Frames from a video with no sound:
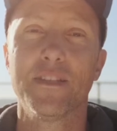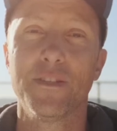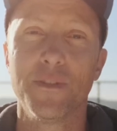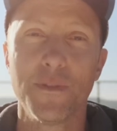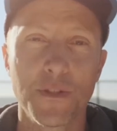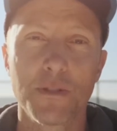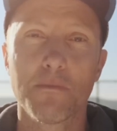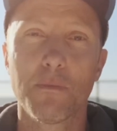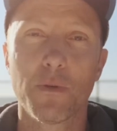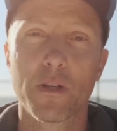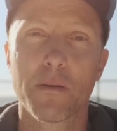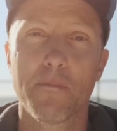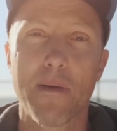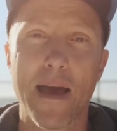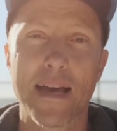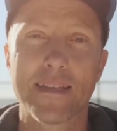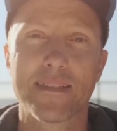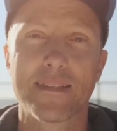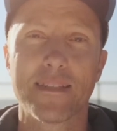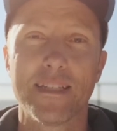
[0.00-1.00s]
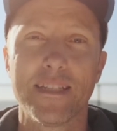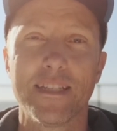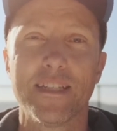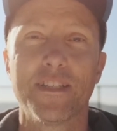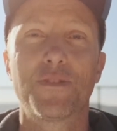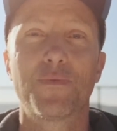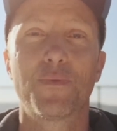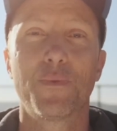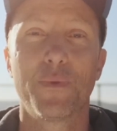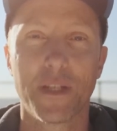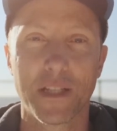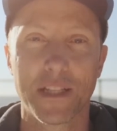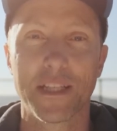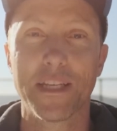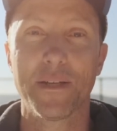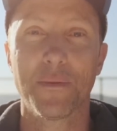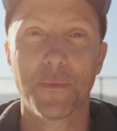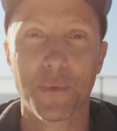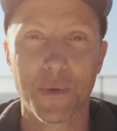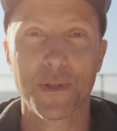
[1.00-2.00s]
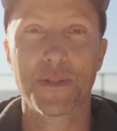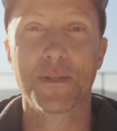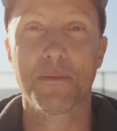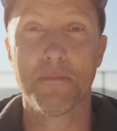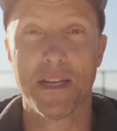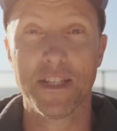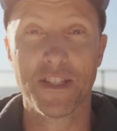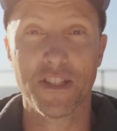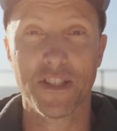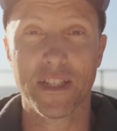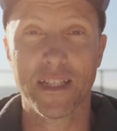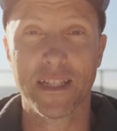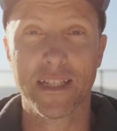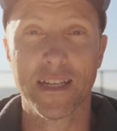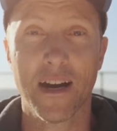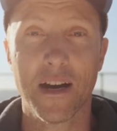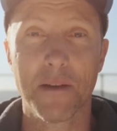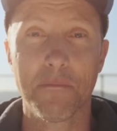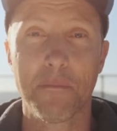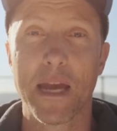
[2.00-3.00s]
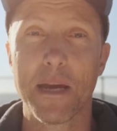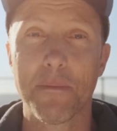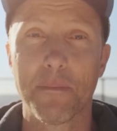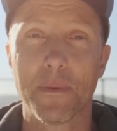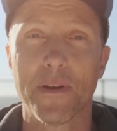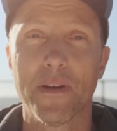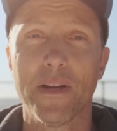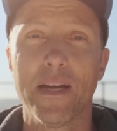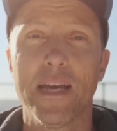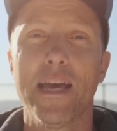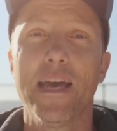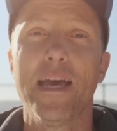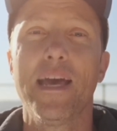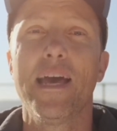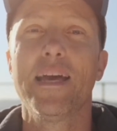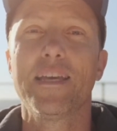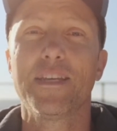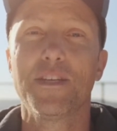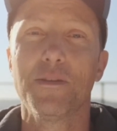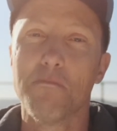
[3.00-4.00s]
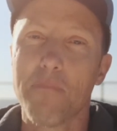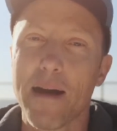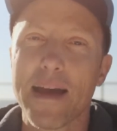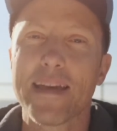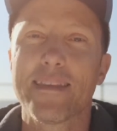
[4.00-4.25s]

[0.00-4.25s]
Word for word: usable capacity is really worth mentioning. On paper, you might